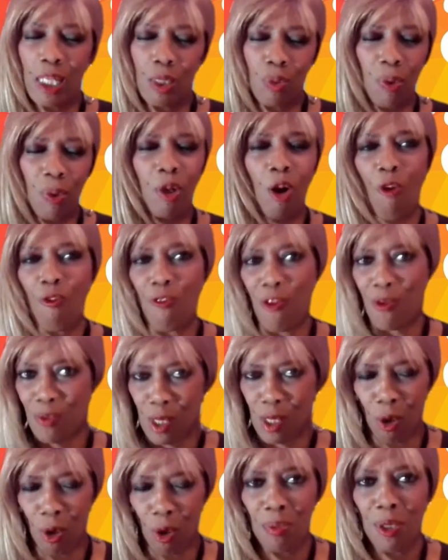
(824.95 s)
as we go
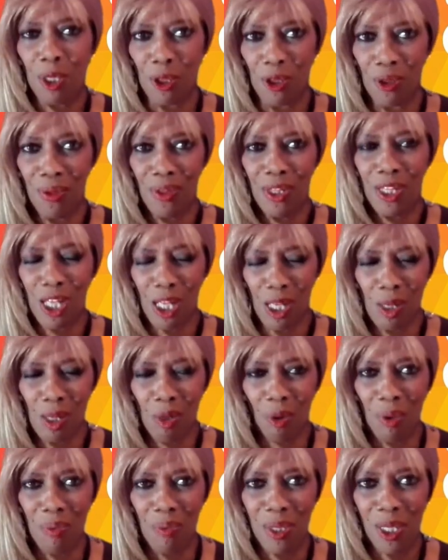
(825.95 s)
from scripture to
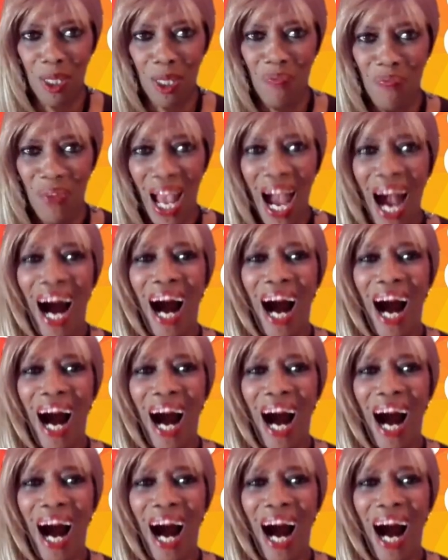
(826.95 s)
scripture.